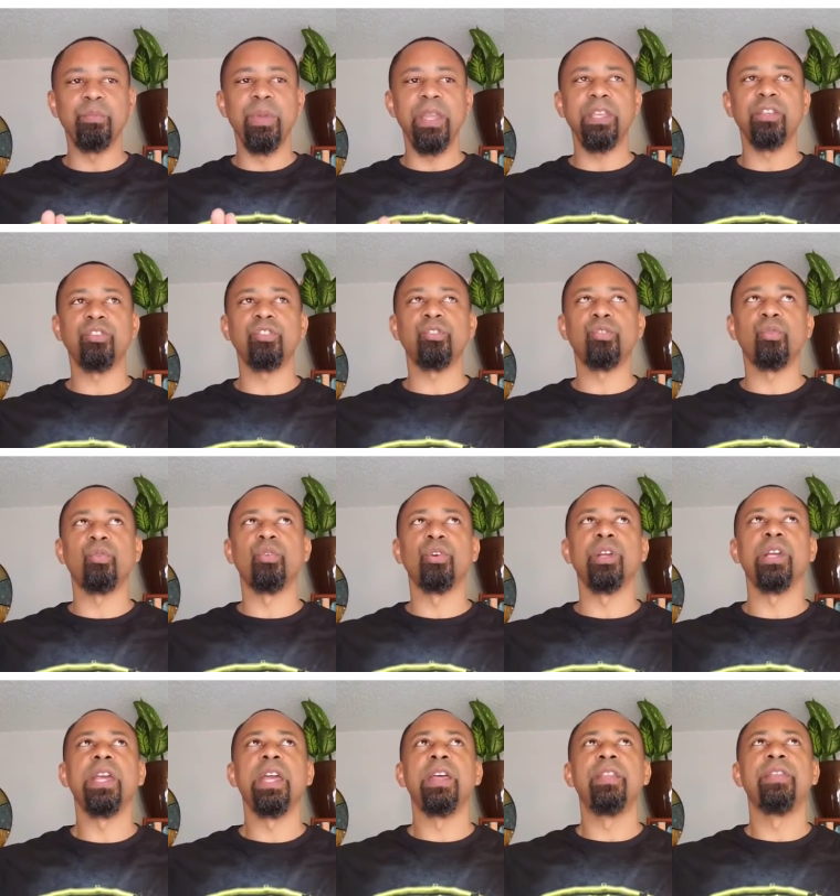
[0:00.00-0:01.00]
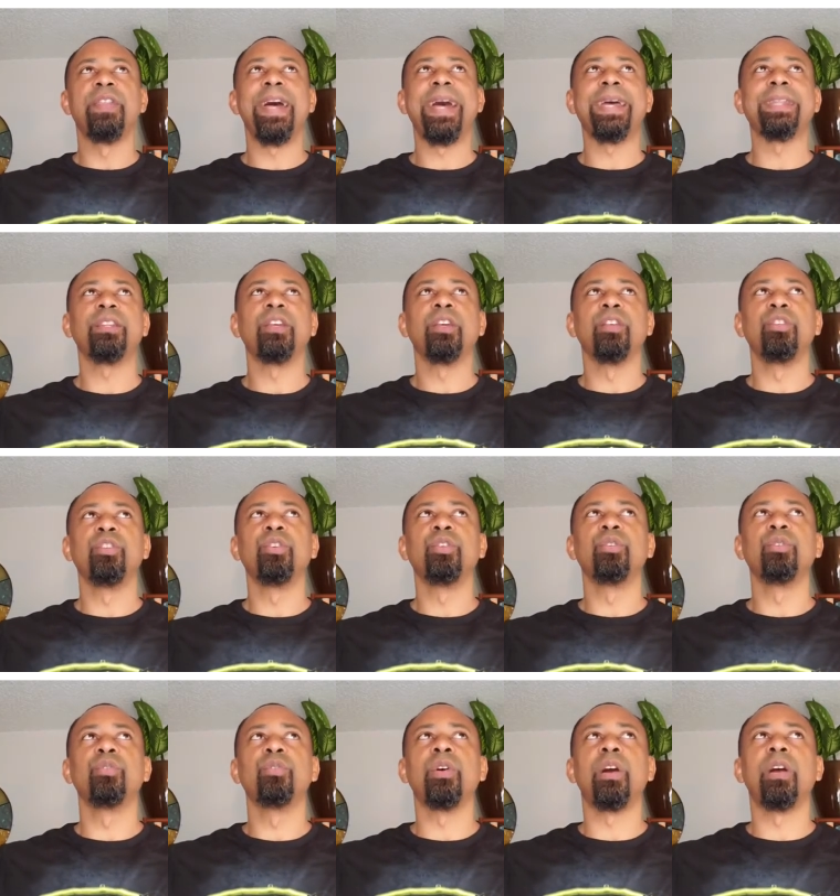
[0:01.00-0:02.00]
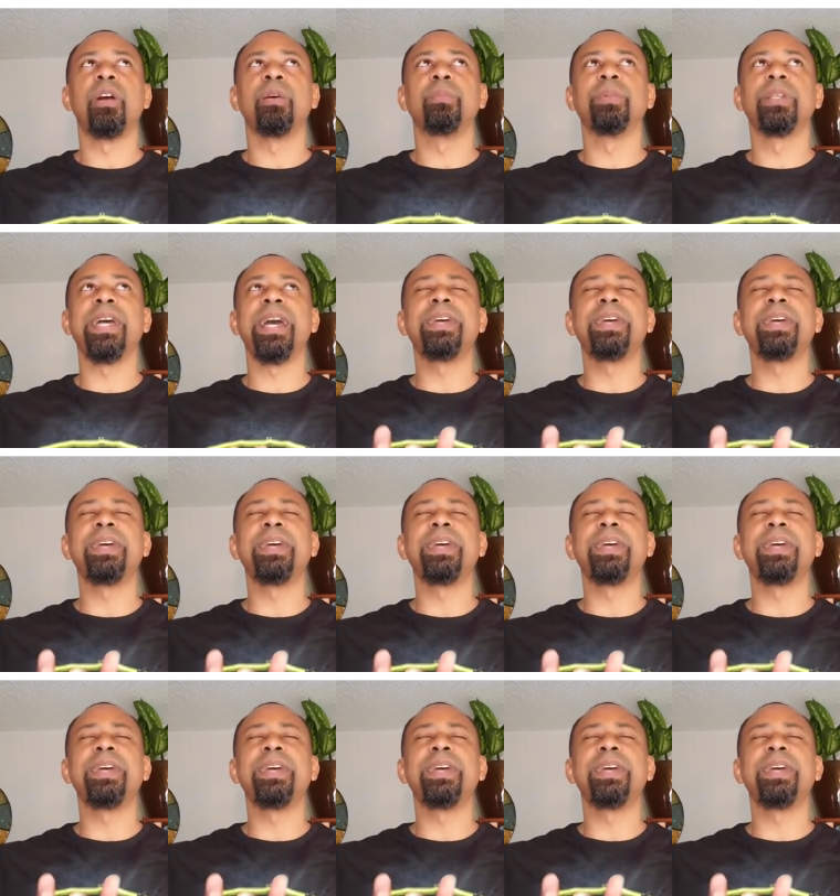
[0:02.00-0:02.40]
Make sure that you um,